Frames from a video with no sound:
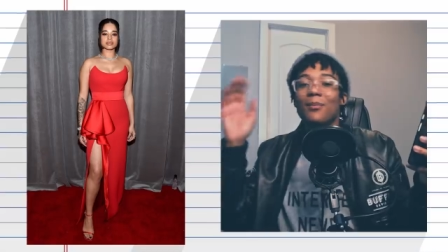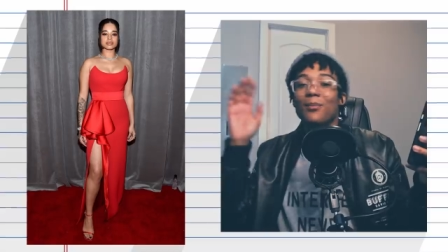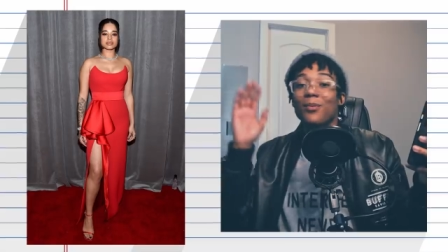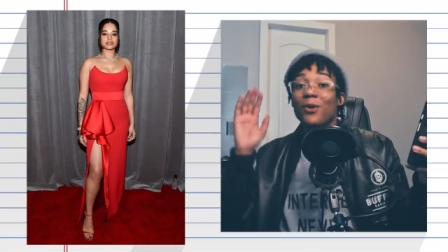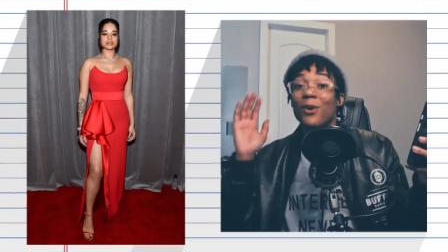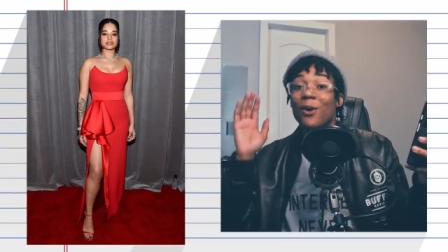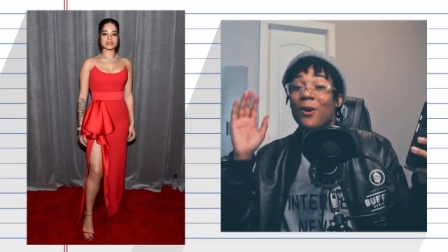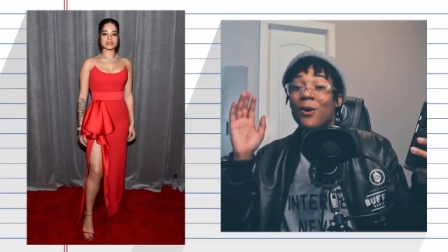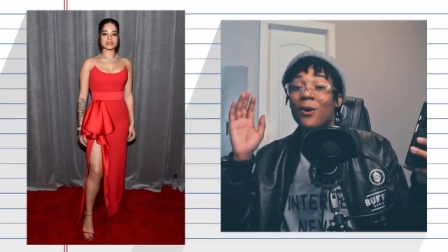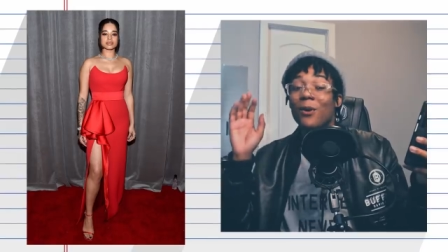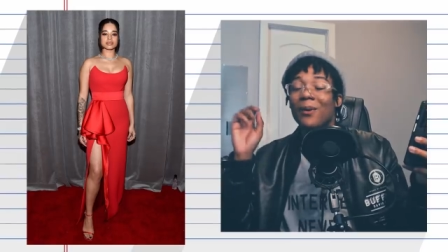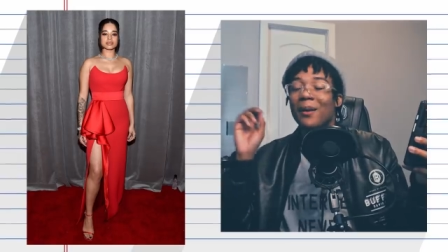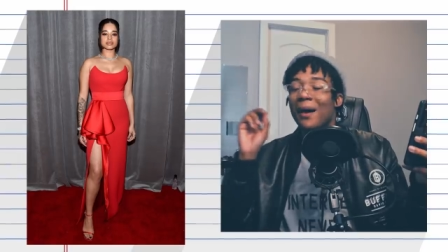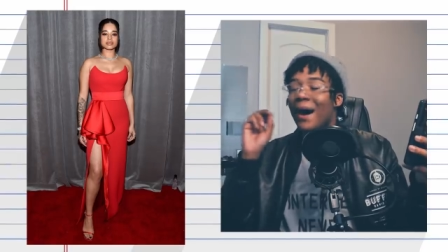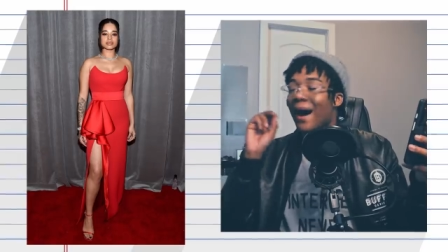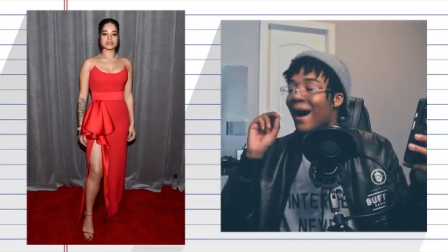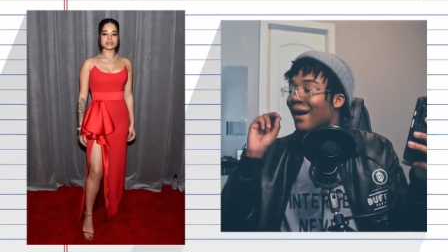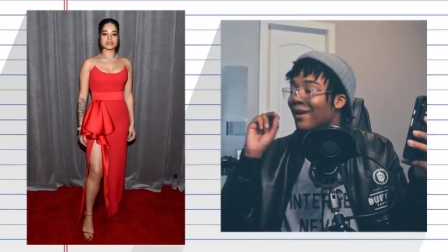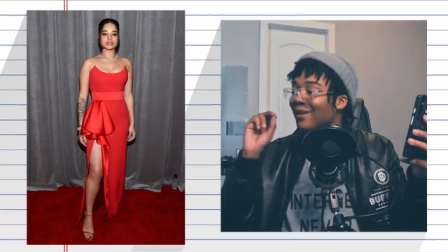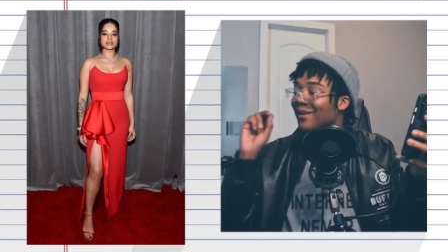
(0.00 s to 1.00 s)
Bro,
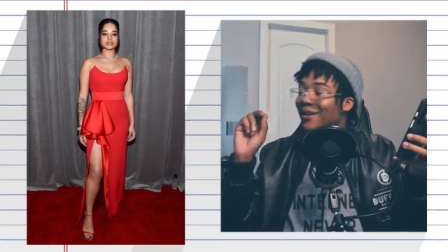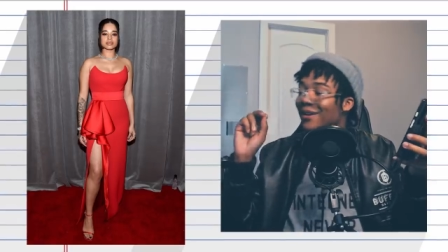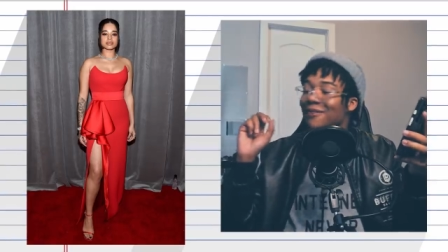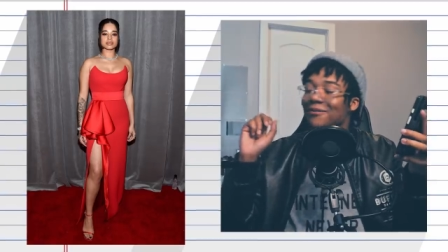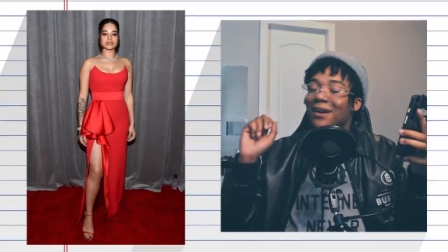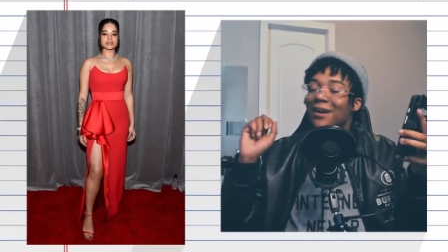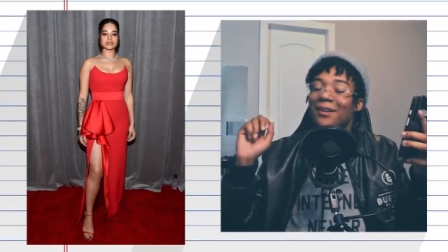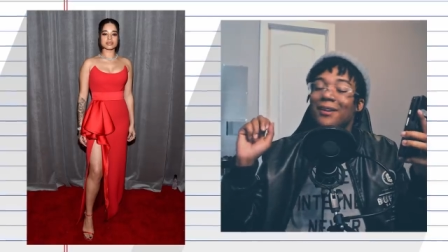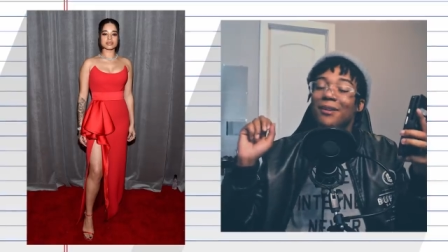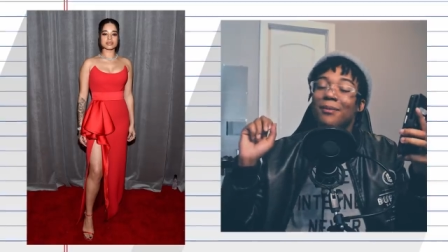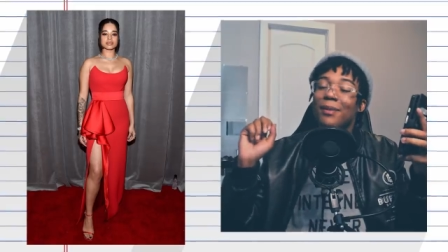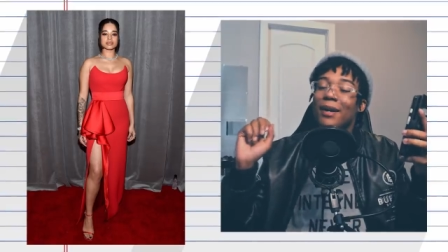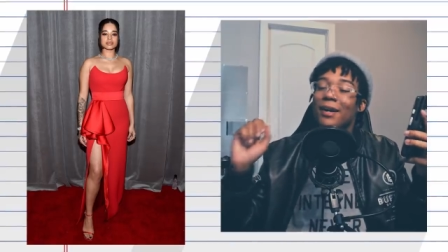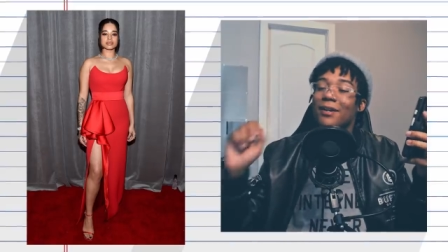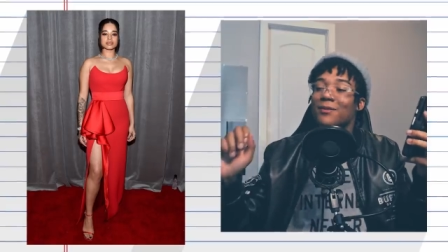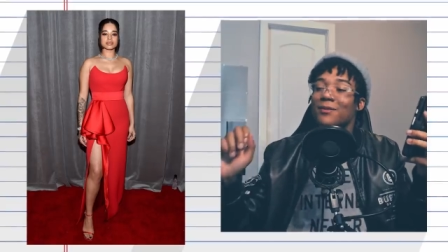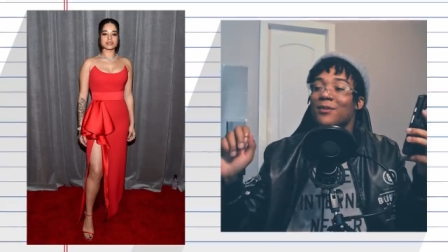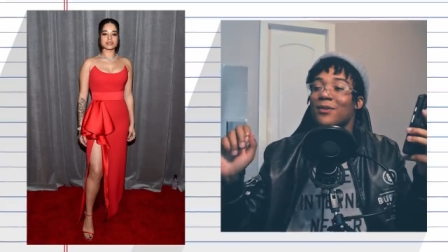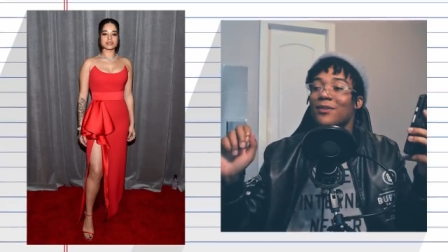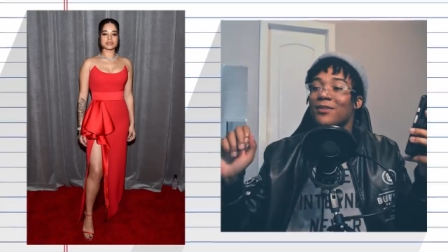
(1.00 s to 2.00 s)
I love Ella
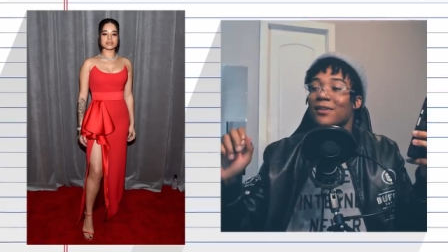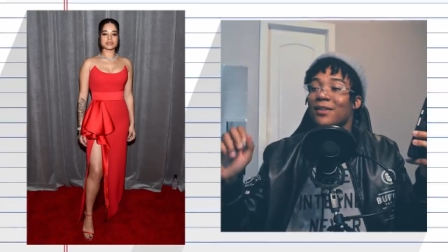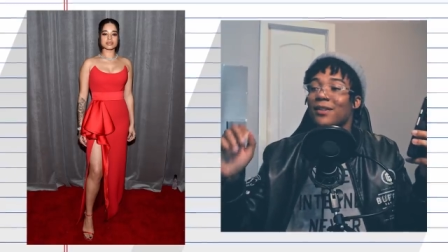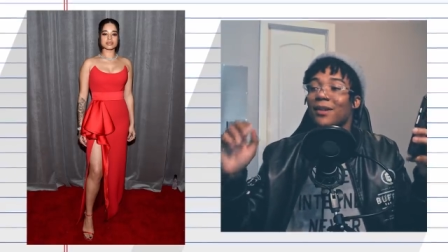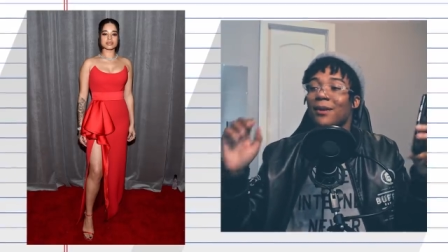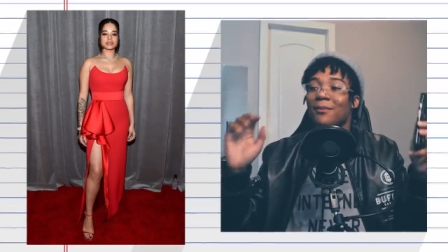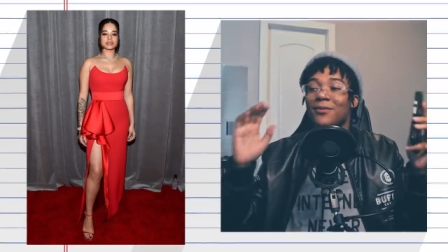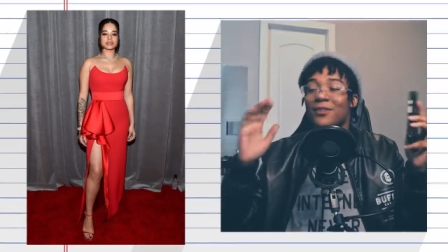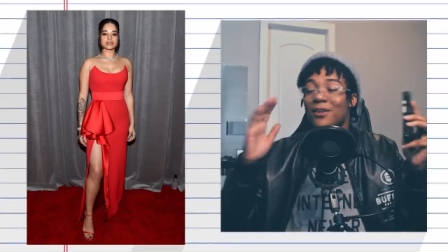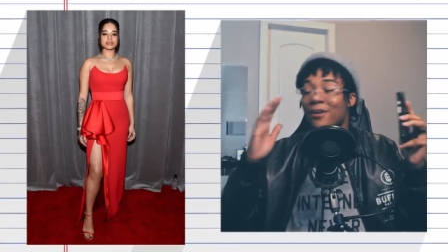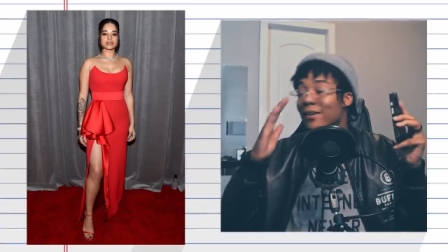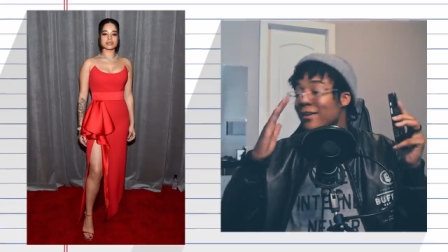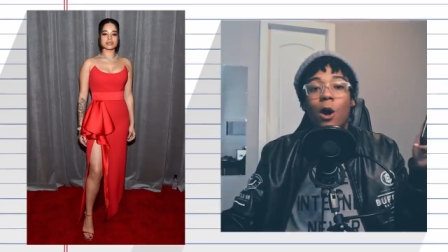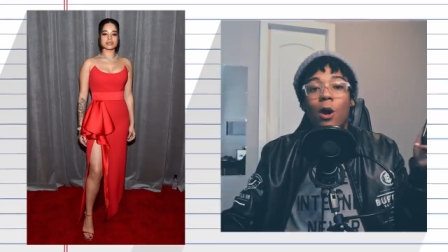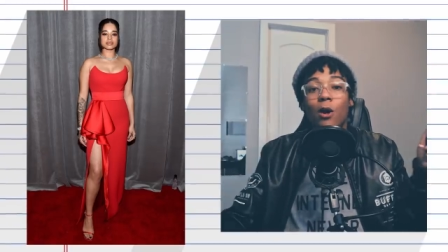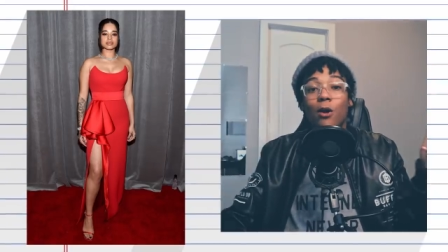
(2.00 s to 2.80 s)
Mai's music, I'm sorry.